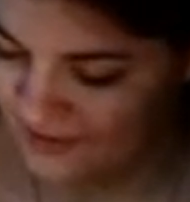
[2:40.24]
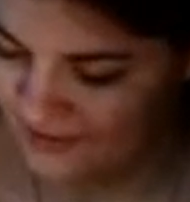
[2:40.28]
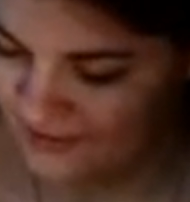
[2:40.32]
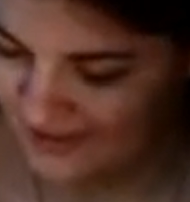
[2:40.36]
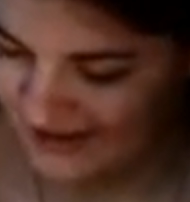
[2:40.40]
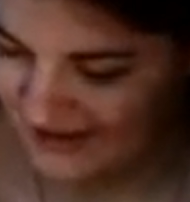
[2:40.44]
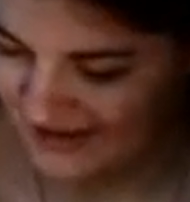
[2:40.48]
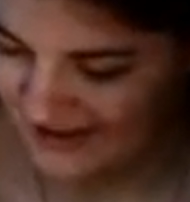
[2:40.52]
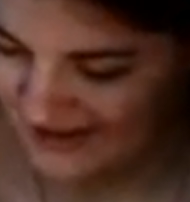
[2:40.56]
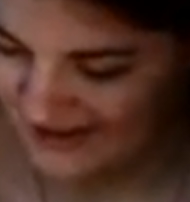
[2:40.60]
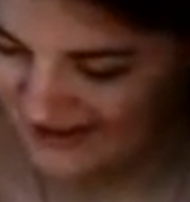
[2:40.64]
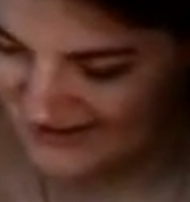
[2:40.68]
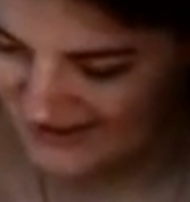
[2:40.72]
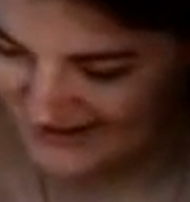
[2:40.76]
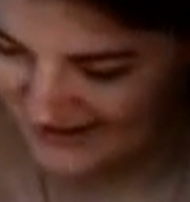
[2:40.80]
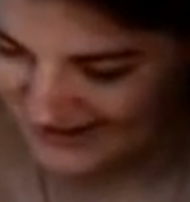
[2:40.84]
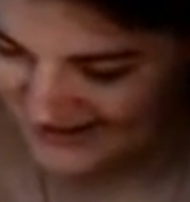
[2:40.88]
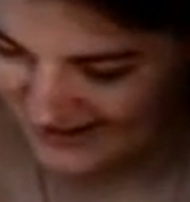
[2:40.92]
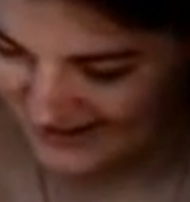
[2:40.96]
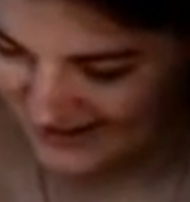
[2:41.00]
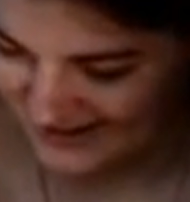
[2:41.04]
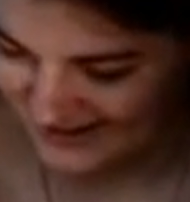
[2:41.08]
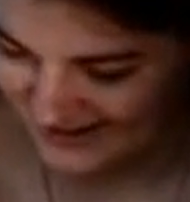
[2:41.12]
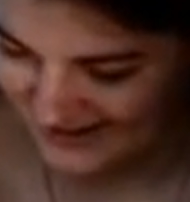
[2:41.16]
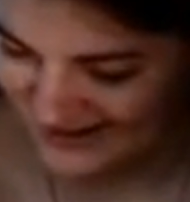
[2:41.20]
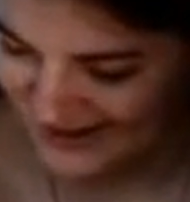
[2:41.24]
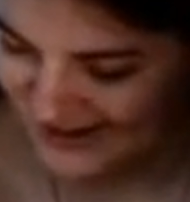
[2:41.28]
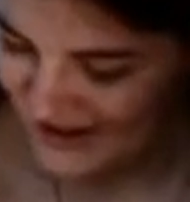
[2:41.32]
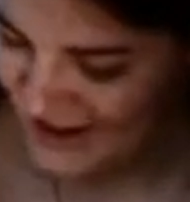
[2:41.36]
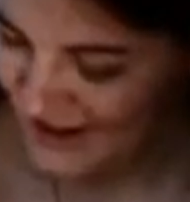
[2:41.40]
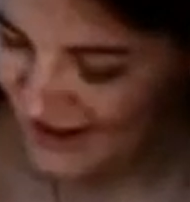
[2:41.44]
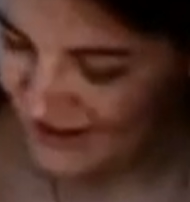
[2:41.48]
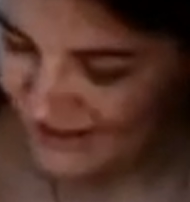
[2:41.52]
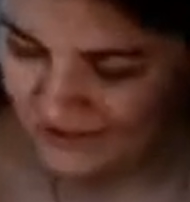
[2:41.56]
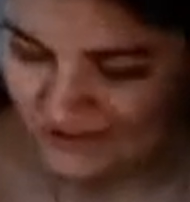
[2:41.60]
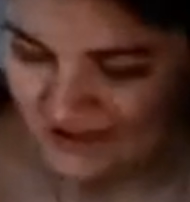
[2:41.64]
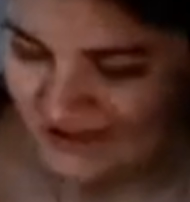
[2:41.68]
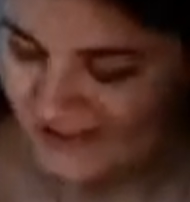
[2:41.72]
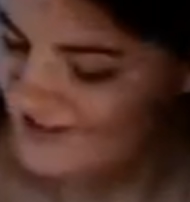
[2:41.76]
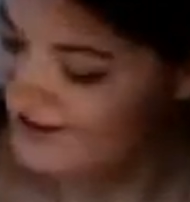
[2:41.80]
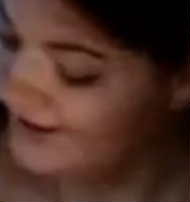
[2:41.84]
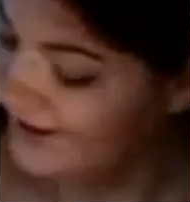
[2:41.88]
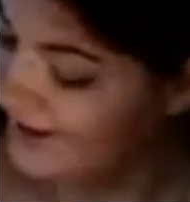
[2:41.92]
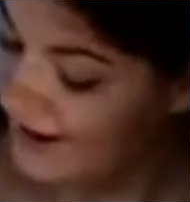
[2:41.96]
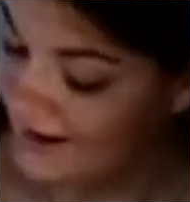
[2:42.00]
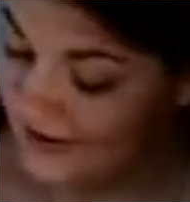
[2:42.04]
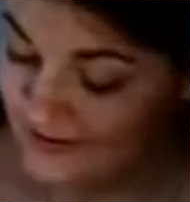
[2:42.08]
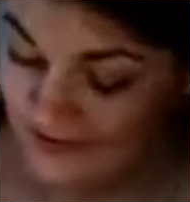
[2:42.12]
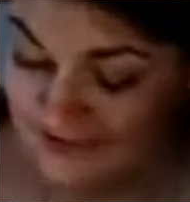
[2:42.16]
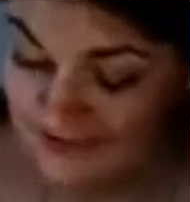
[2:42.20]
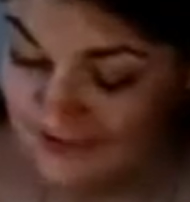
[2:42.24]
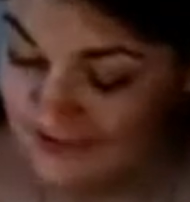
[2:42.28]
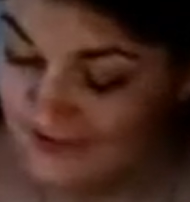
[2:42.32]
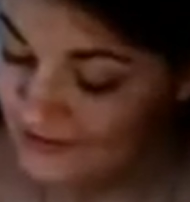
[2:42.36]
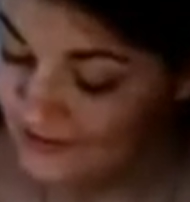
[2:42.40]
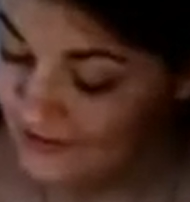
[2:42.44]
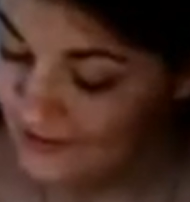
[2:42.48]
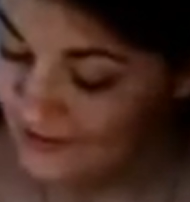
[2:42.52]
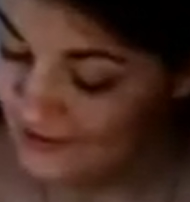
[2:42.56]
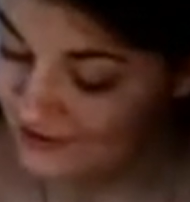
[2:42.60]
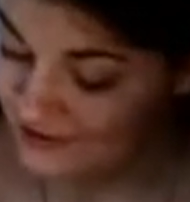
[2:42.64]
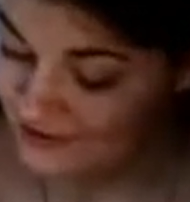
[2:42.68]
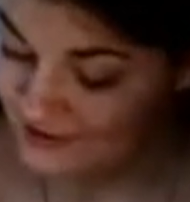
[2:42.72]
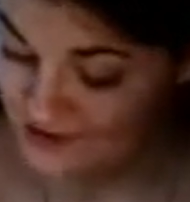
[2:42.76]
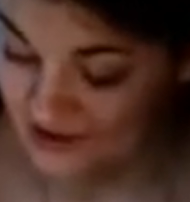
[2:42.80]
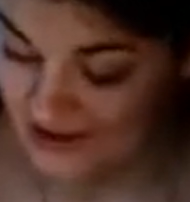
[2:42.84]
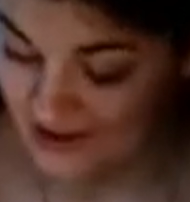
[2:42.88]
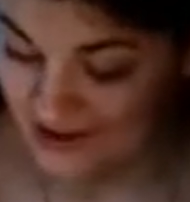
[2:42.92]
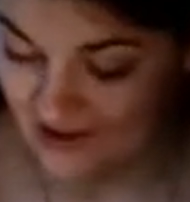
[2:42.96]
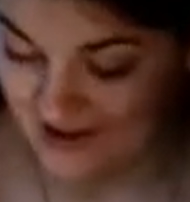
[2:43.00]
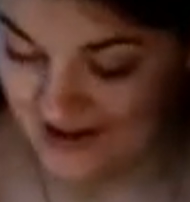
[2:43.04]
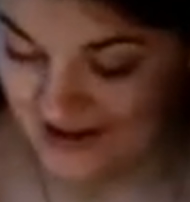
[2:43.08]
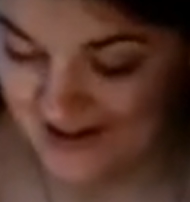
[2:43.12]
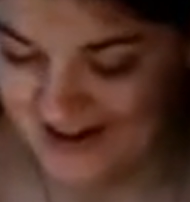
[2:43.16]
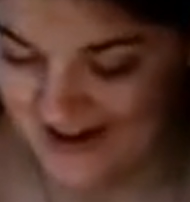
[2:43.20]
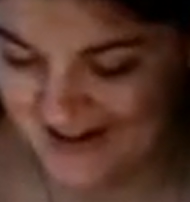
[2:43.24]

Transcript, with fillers: 2018, which I did not do.